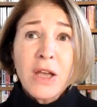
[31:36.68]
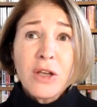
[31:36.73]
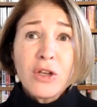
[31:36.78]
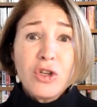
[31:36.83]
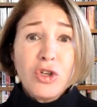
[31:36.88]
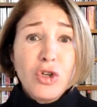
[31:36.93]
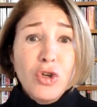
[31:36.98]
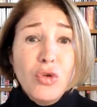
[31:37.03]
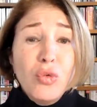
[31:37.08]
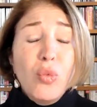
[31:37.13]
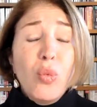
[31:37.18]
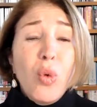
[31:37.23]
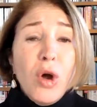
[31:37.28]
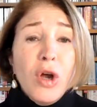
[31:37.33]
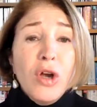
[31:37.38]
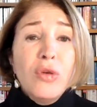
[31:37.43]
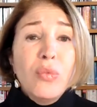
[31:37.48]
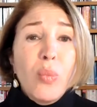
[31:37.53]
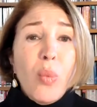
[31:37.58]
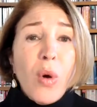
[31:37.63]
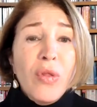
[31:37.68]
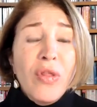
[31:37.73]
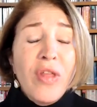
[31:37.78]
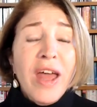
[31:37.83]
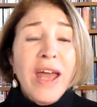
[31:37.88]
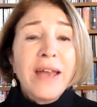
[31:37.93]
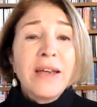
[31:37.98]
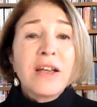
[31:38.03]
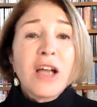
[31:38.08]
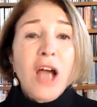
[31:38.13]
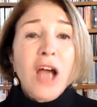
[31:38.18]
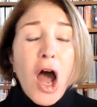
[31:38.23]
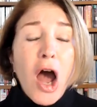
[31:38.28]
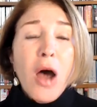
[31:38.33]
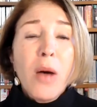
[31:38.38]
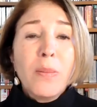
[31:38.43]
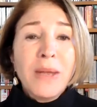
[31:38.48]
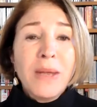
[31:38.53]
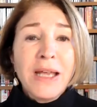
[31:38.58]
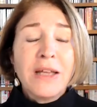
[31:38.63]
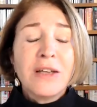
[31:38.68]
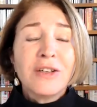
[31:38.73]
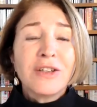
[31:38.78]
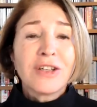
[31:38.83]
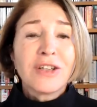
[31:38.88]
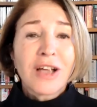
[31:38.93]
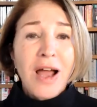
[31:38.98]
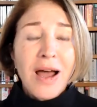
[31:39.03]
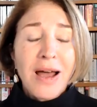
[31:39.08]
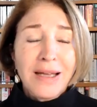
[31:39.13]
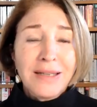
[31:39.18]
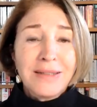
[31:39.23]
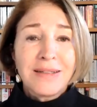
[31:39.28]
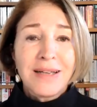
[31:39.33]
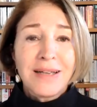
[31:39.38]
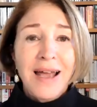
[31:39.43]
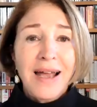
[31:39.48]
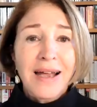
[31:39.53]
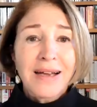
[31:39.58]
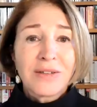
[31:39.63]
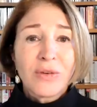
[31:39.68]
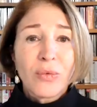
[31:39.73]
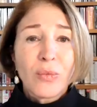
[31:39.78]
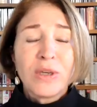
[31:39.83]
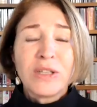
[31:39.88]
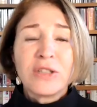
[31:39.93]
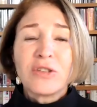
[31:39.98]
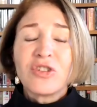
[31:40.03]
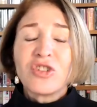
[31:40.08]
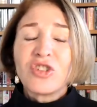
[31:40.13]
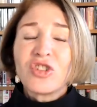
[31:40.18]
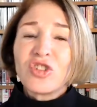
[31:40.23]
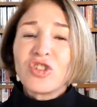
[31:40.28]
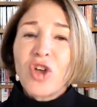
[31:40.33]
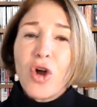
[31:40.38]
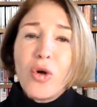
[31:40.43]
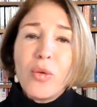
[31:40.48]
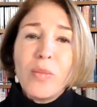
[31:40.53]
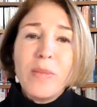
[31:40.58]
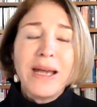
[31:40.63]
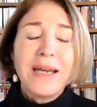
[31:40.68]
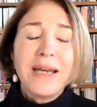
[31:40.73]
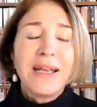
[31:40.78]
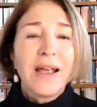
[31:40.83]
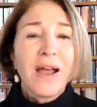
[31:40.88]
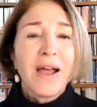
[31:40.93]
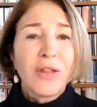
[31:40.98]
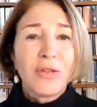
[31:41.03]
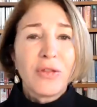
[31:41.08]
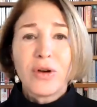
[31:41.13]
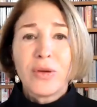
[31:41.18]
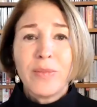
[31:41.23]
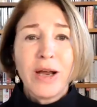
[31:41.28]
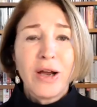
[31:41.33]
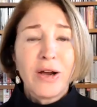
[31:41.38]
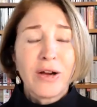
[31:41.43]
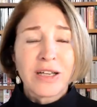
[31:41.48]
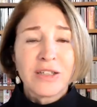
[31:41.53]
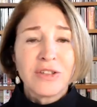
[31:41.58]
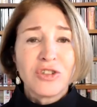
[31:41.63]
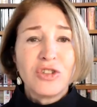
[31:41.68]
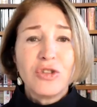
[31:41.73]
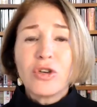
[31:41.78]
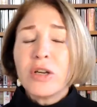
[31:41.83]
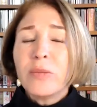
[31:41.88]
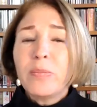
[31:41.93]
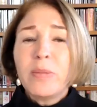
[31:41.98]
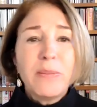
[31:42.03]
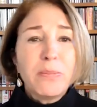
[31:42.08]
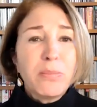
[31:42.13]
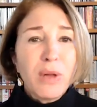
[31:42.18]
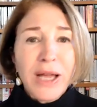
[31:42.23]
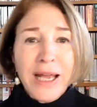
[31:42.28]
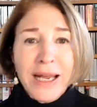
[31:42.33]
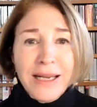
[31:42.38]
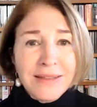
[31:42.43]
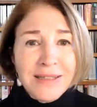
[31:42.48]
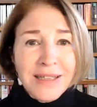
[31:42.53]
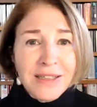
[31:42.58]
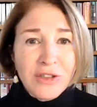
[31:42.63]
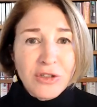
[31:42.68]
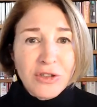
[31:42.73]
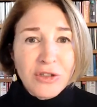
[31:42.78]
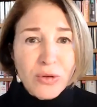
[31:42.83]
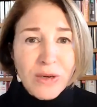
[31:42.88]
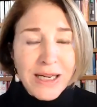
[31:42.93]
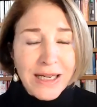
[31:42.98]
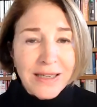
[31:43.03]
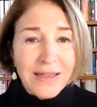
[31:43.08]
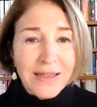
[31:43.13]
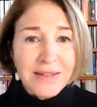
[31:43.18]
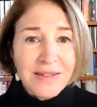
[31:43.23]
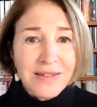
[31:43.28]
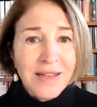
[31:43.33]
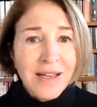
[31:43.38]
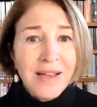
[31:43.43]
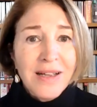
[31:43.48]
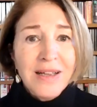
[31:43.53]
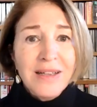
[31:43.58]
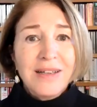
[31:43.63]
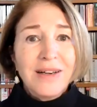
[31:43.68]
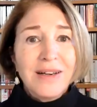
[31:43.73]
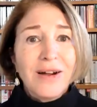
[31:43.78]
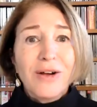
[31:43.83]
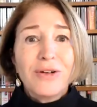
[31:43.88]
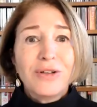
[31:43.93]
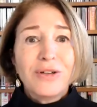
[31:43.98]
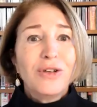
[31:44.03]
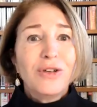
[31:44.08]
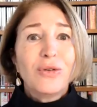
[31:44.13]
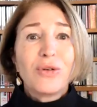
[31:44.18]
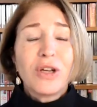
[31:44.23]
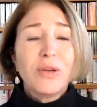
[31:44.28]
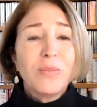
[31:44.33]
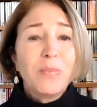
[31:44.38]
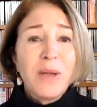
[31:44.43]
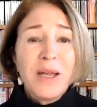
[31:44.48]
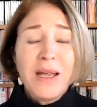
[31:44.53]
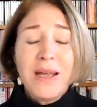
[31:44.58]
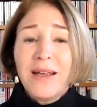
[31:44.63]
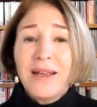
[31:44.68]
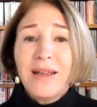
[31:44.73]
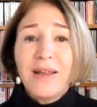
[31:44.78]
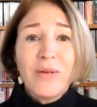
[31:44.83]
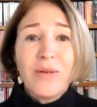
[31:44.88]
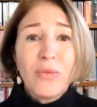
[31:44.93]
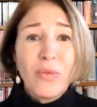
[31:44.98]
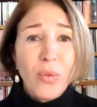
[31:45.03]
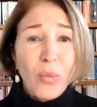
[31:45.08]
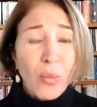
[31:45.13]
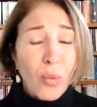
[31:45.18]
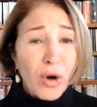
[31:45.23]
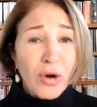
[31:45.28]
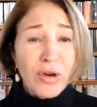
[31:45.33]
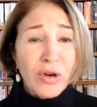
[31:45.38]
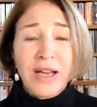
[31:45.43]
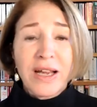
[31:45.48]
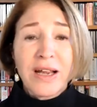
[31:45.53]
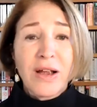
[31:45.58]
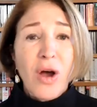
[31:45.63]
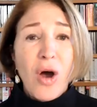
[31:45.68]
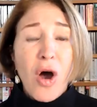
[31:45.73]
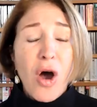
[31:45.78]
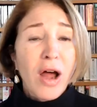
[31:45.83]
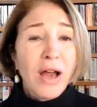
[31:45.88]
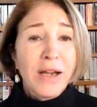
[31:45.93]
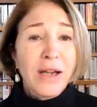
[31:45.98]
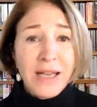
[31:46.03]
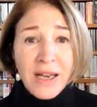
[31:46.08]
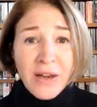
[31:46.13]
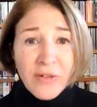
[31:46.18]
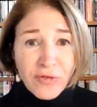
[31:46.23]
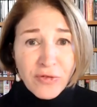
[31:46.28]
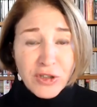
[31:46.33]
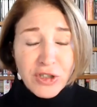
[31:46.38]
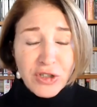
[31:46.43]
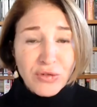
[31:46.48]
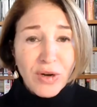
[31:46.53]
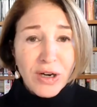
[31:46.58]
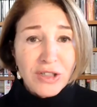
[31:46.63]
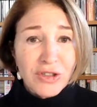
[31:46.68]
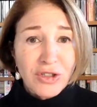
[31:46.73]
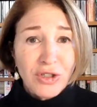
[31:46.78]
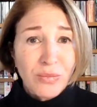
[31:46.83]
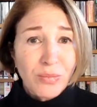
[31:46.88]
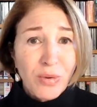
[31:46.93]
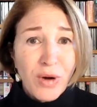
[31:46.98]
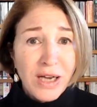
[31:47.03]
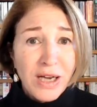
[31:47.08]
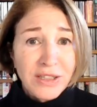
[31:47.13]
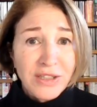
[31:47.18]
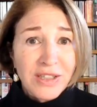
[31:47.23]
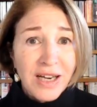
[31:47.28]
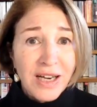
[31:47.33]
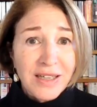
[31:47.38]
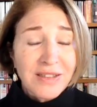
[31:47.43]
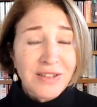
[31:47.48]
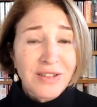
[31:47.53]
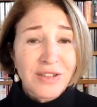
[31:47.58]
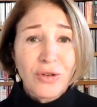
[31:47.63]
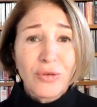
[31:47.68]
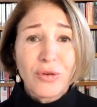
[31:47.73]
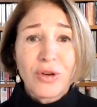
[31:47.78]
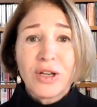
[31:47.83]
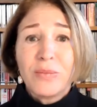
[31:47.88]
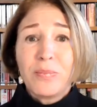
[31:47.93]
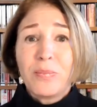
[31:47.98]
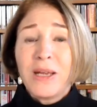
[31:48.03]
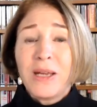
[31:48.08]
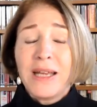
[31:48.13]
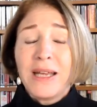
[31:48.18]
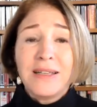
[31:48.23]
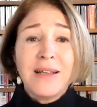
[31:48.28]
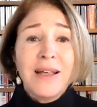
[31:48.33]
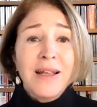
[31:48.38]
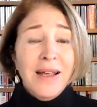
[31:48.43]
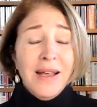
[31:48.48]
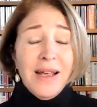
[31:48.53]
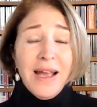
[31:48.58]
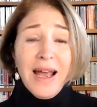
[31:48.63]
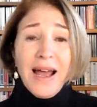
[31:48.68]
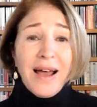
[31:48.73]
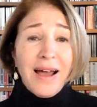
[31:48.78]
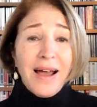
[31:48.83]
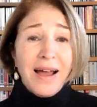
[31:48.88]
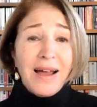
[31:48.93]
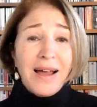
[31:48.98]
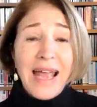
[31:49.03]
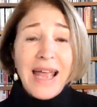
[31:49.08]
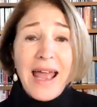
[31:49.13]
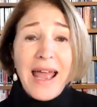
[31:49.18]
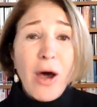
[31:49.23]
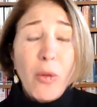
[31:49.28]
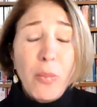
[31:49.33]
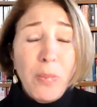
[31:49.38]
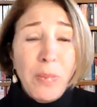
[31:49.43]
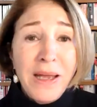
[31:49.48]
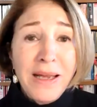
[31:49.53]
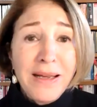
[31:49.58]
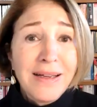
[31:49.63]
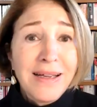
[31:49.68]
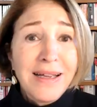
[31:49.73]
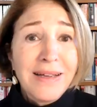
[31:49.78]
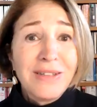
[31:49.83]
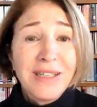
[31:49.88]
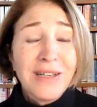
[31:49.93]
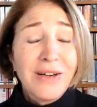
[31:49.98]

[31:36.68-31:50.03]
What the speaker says: you would then come into contact with so many other Americans. You could be planting trees, you could be working on infrastructure projects, you could be helping,